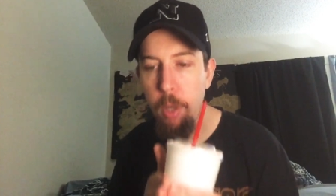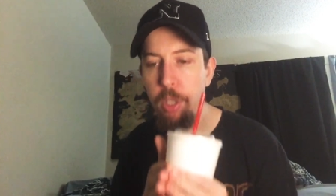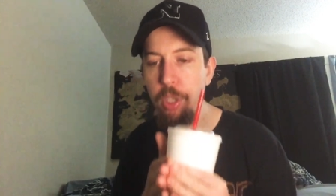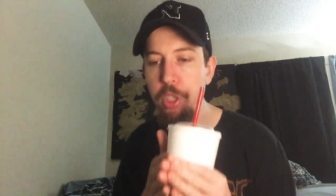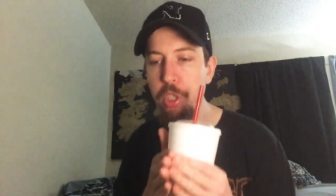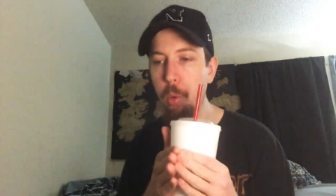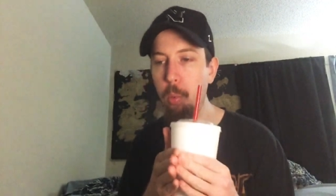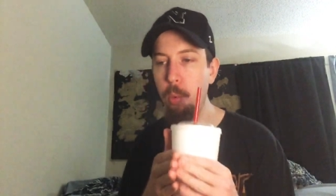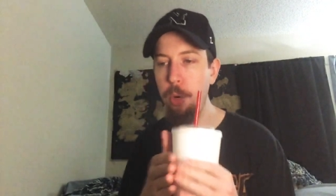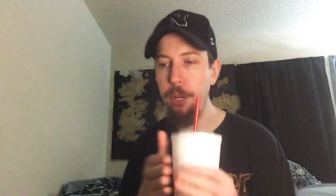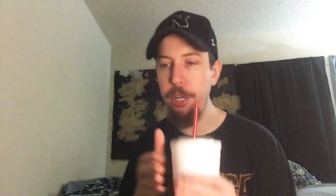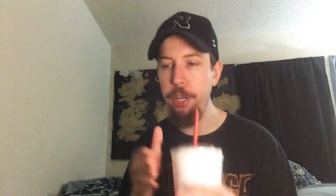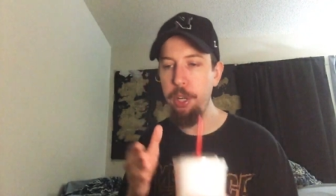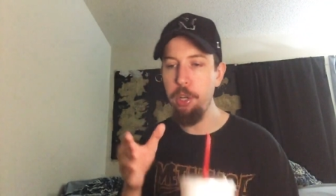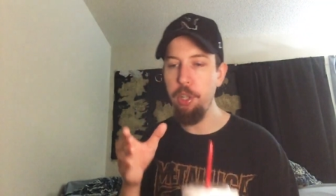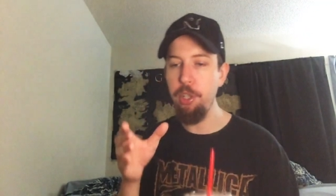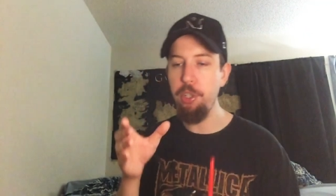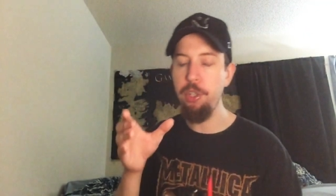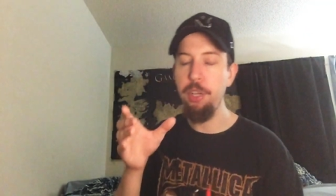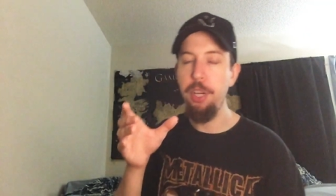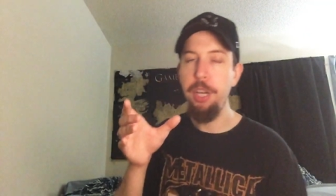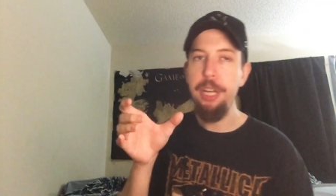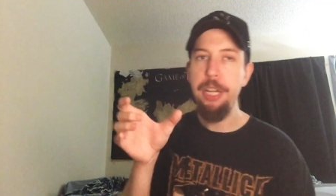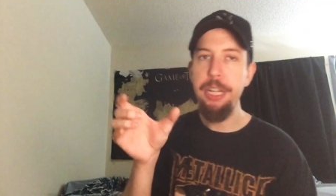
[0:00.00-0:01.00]
so when
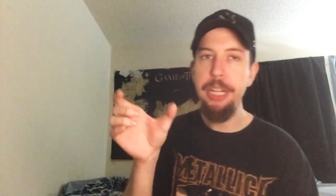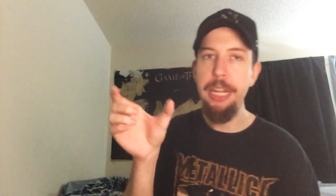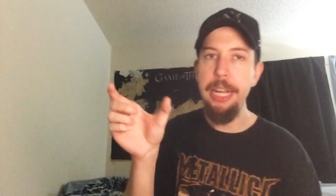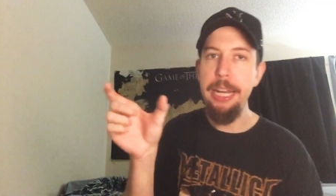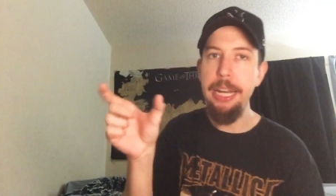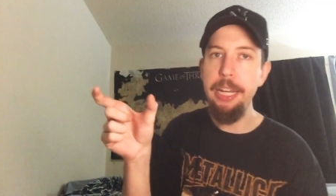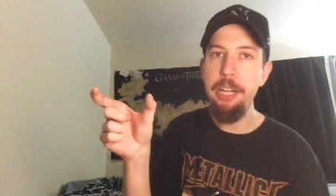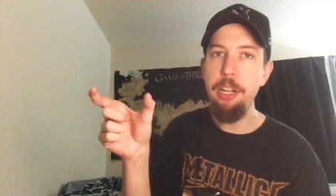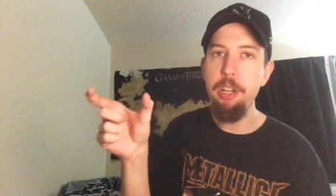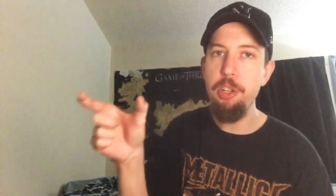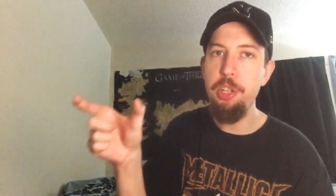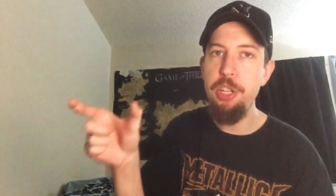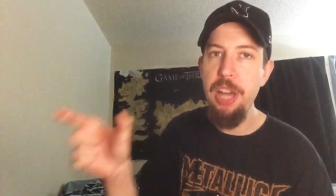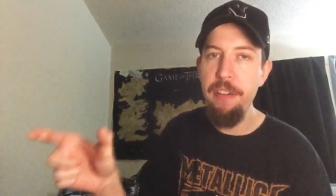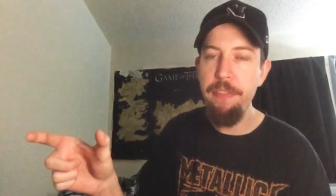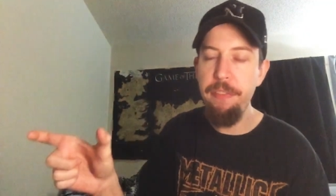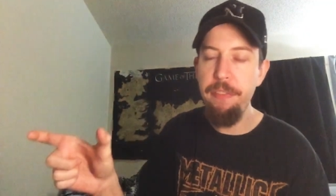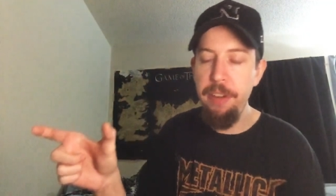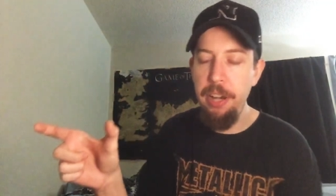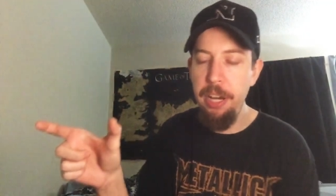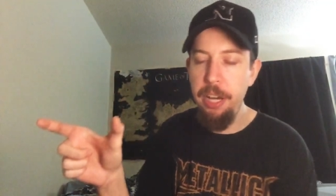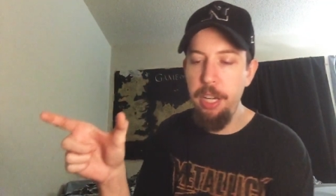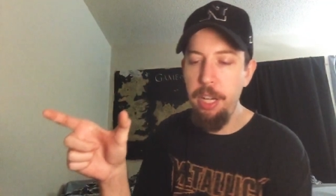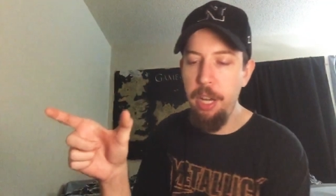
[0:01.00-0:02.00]
you're getting your
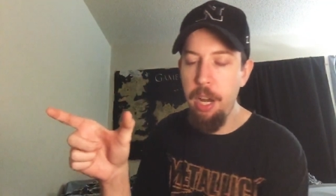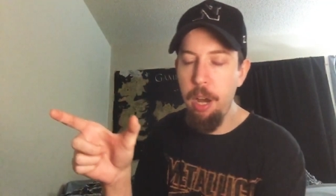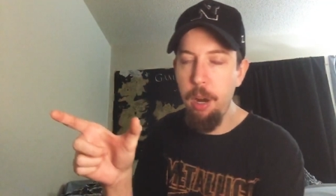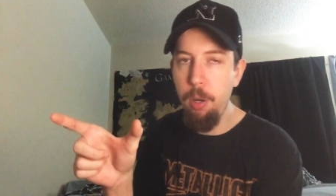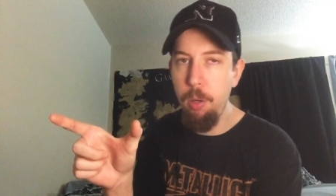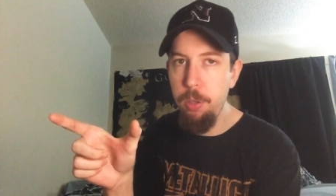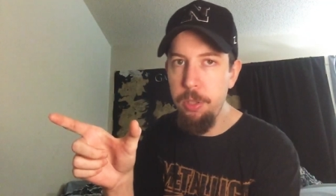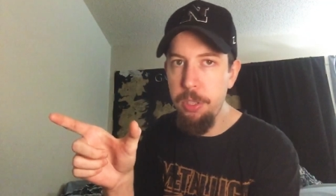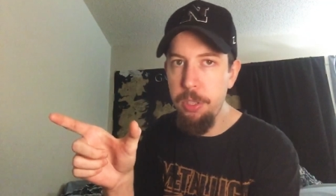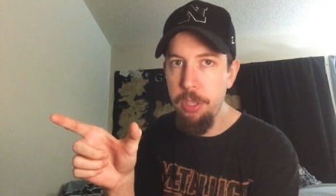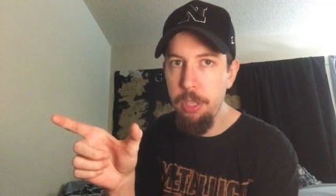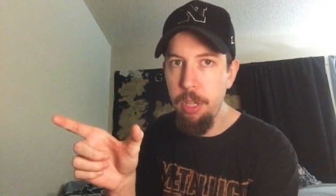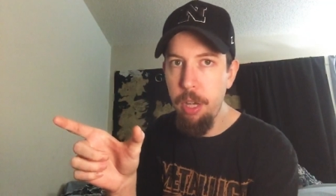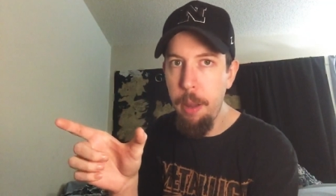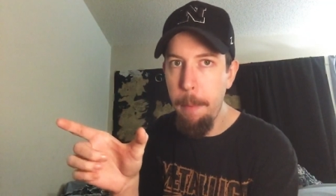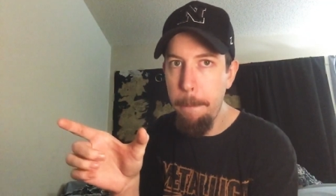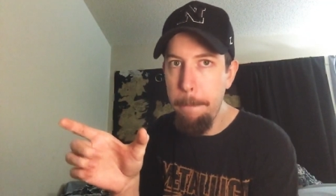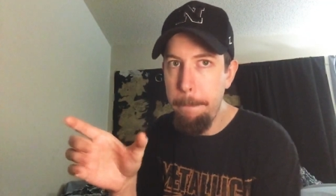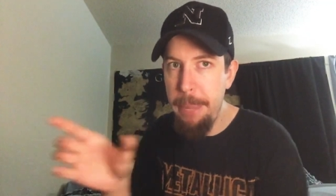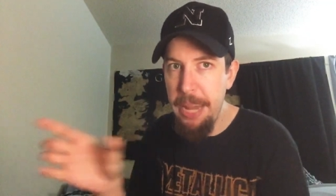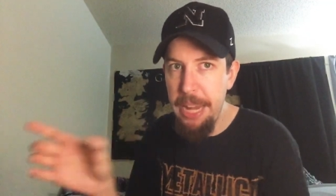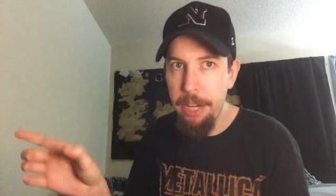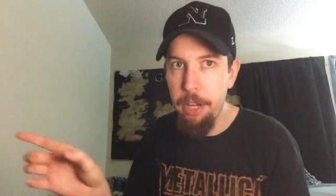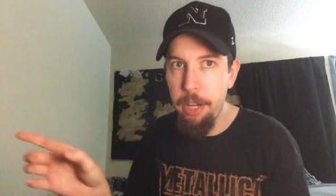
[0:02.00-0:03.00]
definite no's
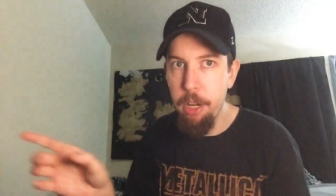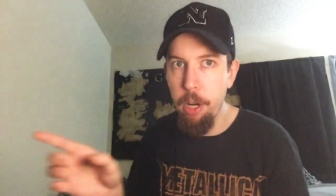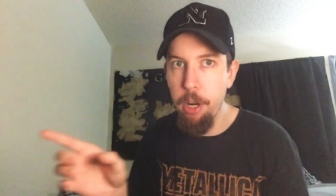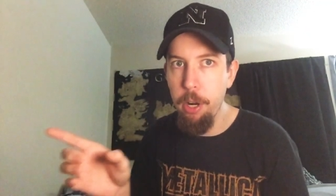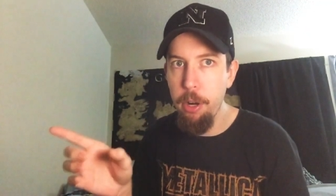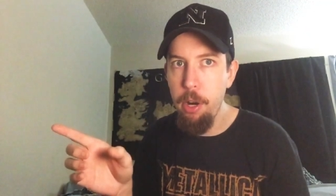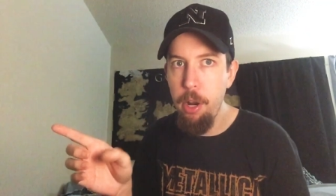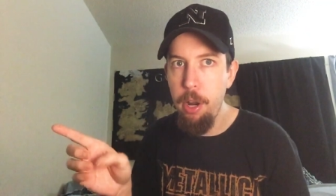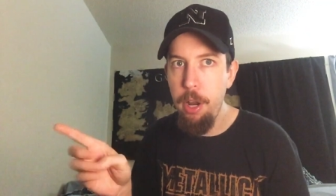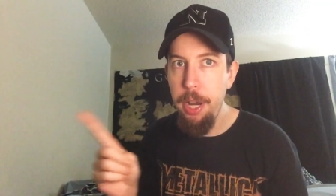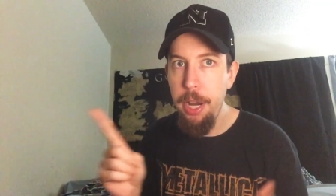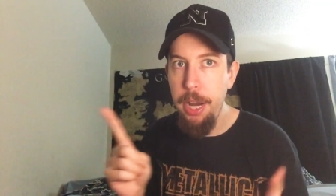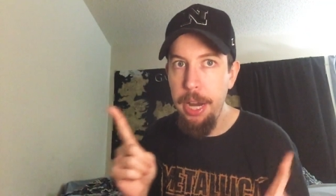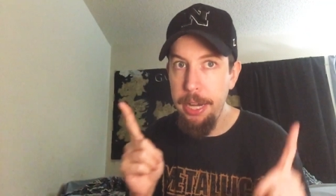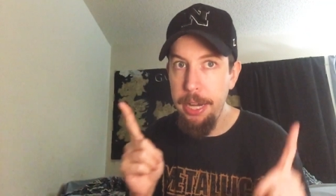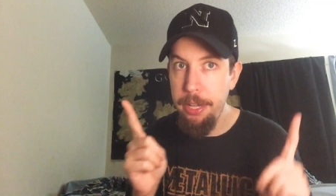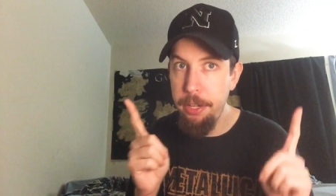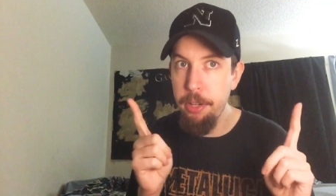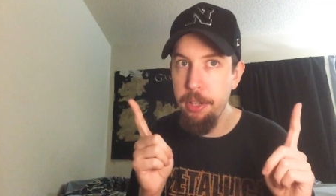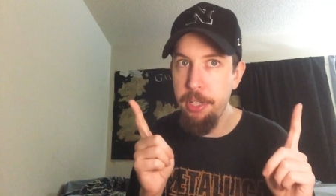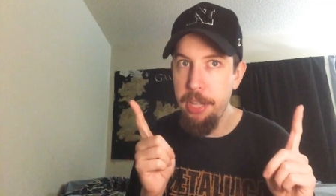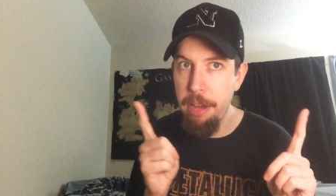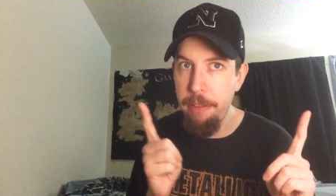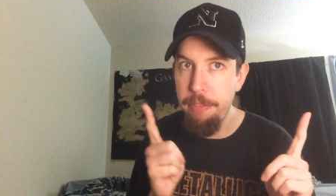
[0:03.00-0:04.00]
bigger and
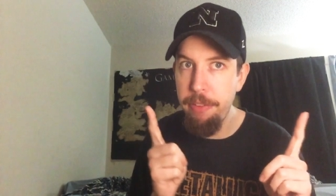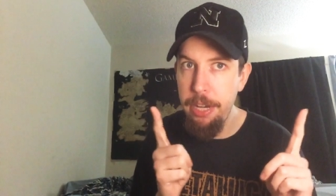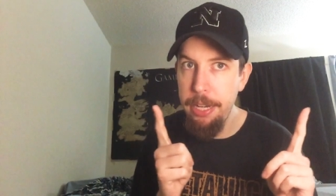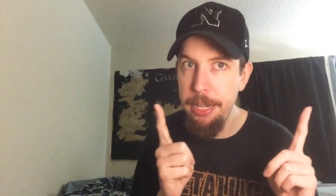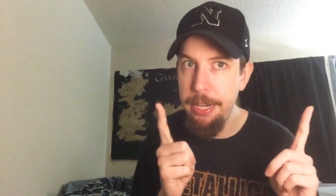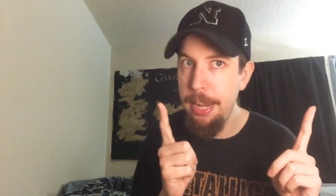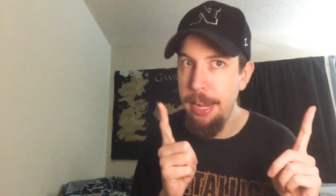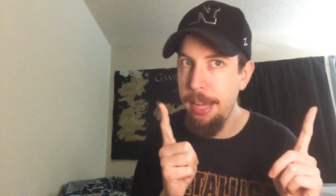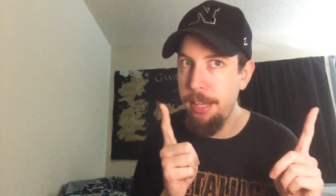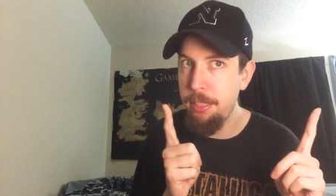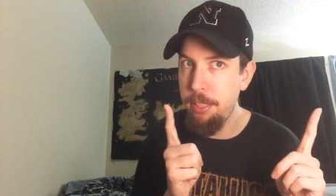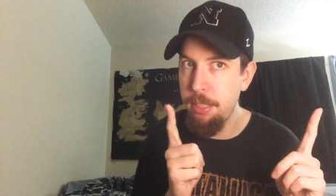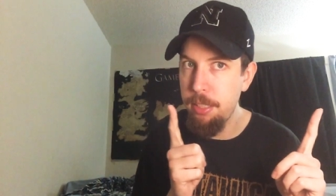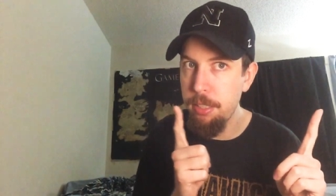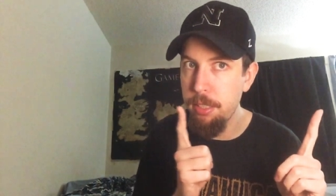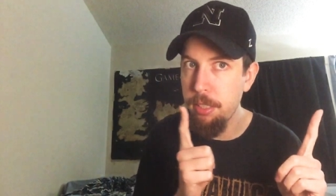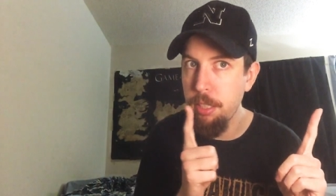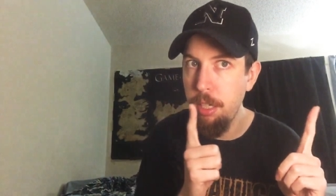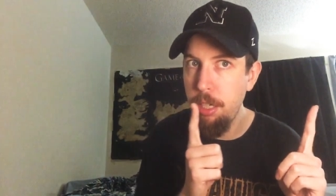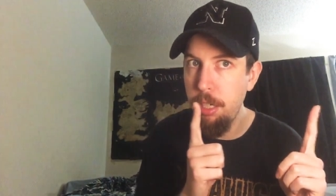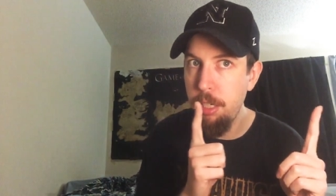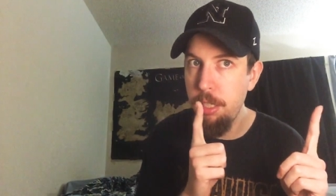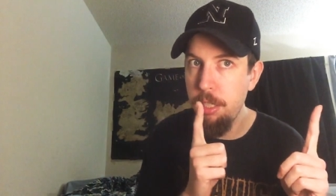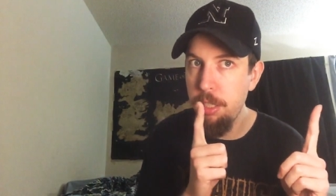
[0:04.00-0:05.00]
your definite
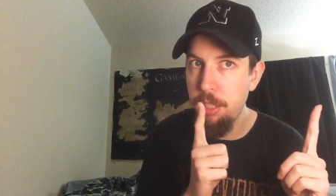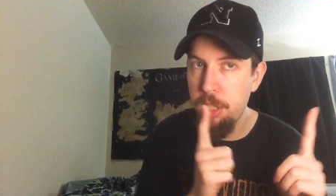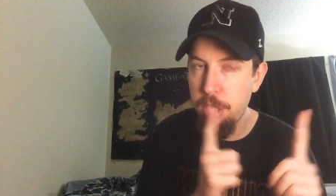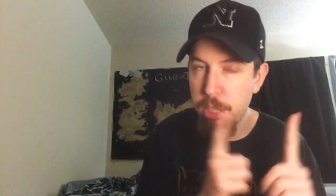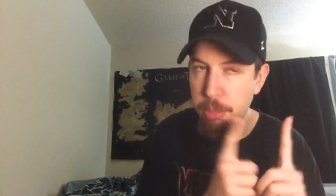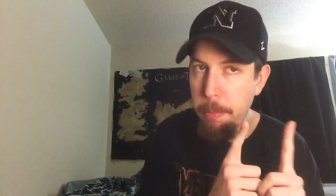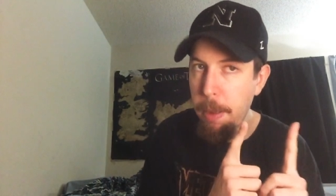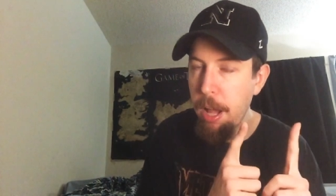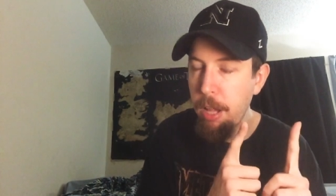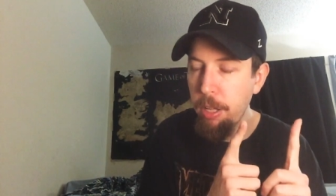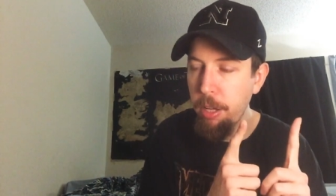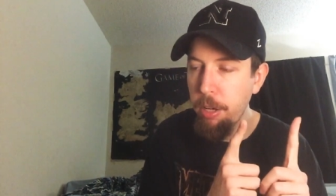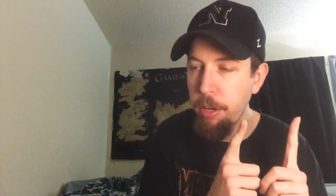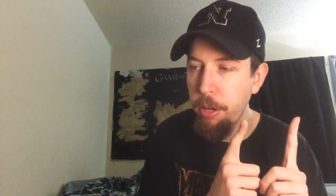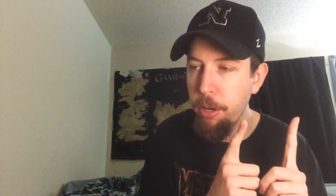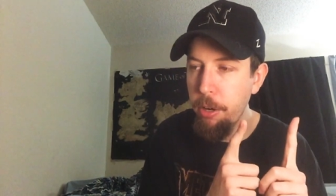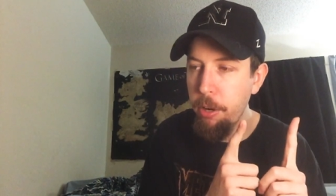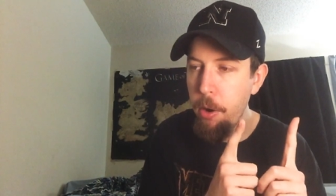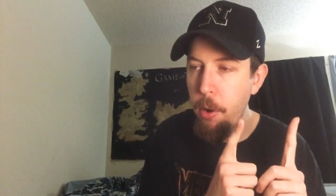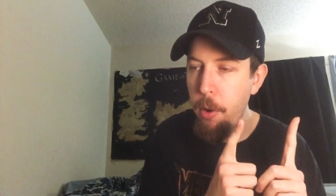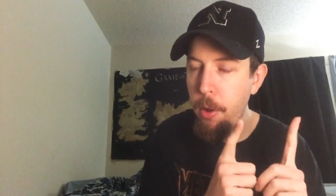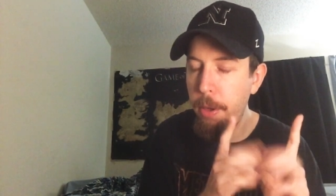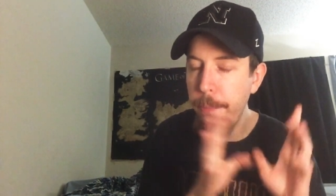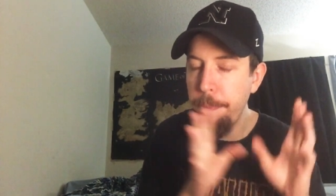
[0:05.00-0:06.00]
yeses
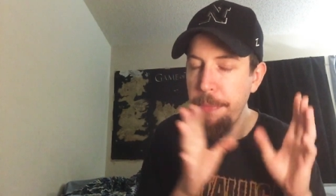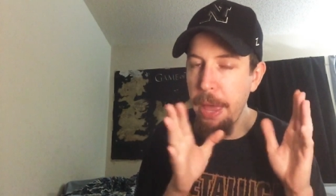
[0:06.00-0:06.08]
smaller,